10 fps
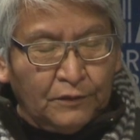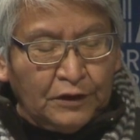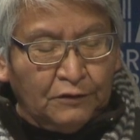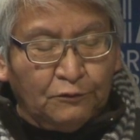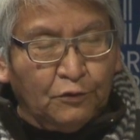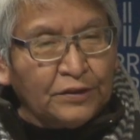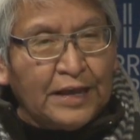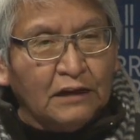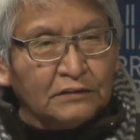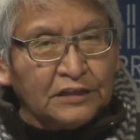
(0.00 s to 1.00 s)
you know,
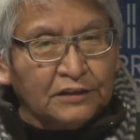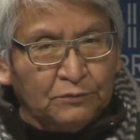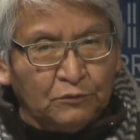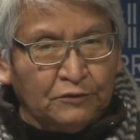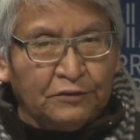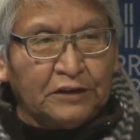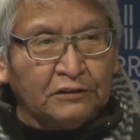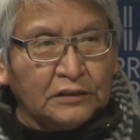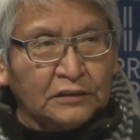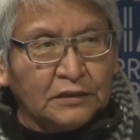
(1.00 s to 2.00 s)
4,000 of them were
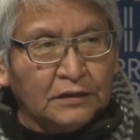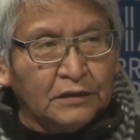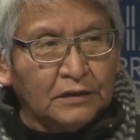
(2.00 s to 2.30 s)
veterans.